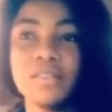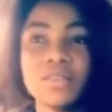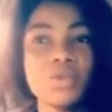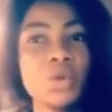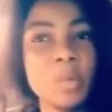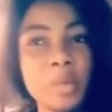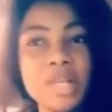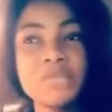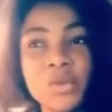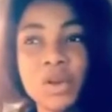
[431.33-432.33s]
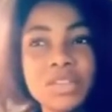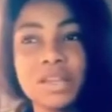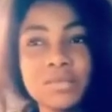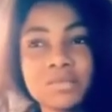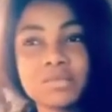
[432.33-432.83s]
So please, for
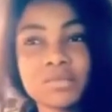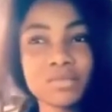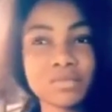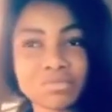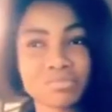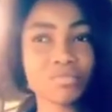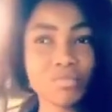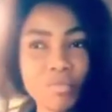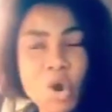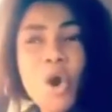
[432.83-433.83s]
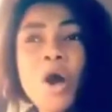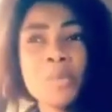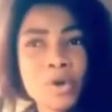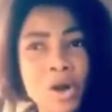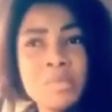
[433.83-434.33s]
the
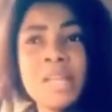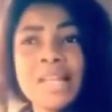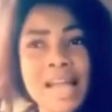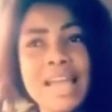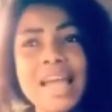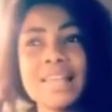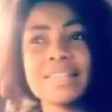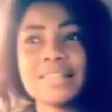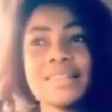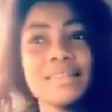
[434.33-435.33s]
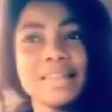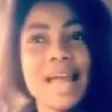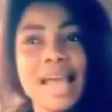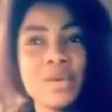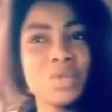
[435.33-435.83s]
upcoming liars,
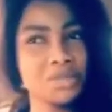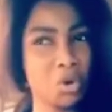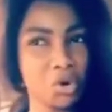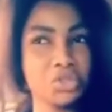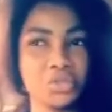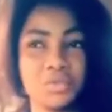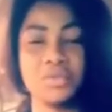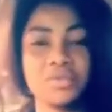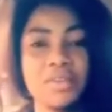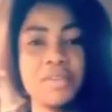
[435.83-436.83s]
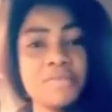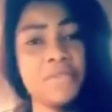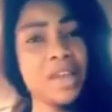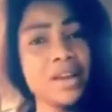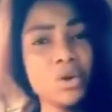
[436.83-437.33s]
lie with caution.
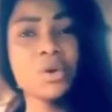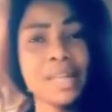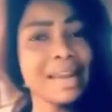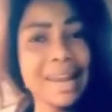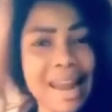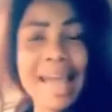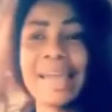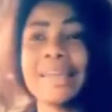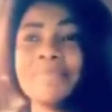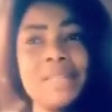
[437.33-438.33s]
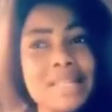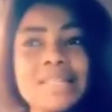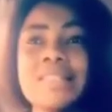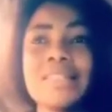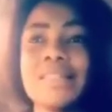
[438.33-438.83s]
Fear God and lie,
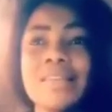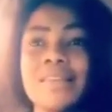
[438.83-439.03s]
please.